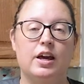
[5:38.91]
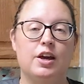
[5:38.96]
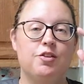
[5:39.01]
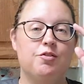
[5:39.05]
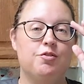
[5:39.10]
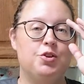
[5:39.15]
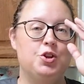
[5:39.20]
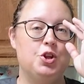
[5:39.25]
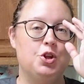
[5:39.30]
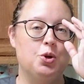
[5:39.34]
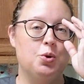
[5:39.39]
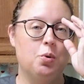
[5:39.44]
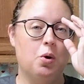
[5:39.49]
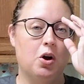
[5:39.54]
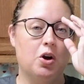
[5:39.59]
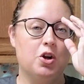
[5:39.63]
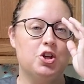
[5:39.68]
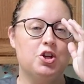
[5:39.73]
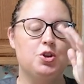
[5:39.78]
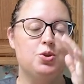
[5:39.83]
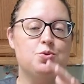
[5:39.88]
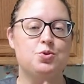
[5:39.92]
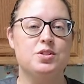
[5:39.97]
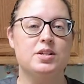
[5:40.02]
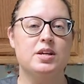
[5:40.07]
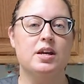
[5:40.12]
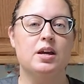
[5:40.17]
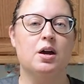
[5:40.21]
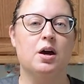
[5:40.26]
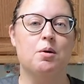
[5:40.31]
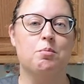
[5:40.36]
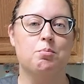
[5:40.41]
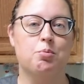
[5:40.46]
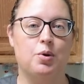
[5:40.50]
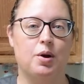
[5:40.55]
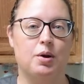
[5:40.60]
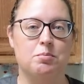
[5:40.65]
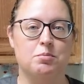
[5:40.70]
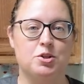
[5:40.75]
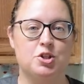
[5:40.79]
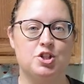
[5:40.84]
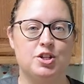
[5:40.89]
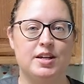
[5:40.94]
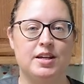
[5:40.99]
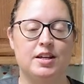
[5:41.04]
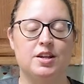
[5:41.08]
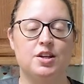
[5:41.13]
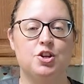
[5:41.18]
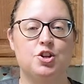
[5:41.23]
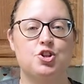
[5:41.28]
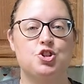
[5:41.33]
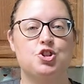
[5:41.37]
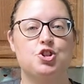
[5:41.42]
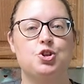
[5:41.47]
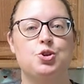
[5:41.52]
If you are using a bread machine